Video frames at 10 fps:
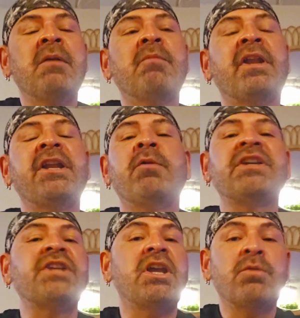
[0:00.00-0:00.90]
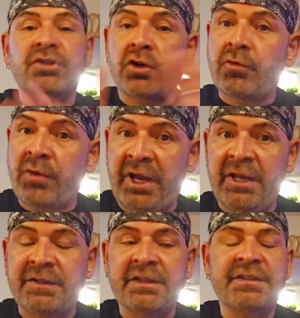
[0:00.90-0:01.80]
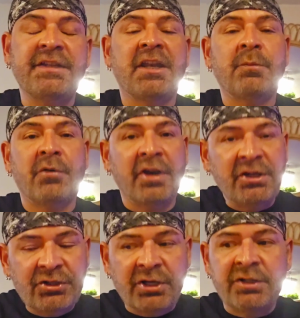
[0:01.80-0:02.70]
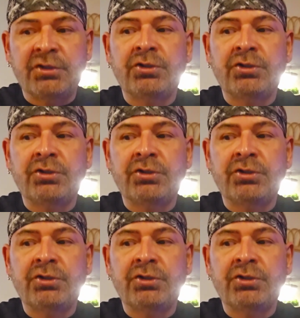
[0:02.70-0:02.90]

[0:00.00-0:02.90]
But anyways, it was a great celebration